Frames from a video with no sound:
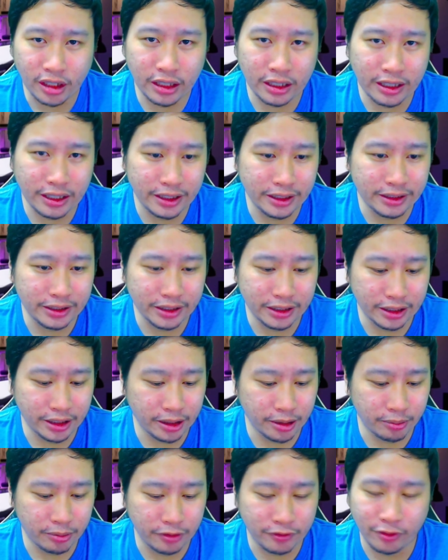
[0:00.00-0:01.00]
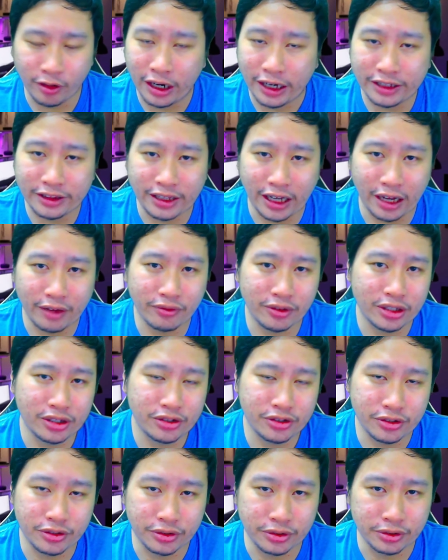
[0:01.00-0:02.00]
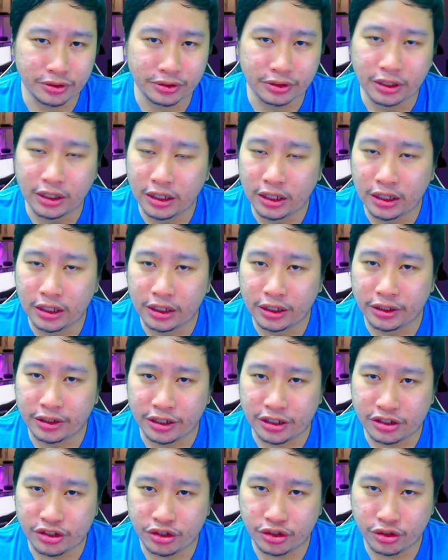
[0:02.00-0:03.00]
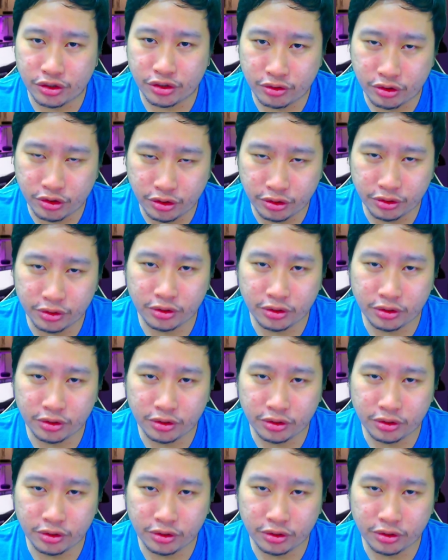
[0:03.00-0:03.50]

and uh, before I dive into this two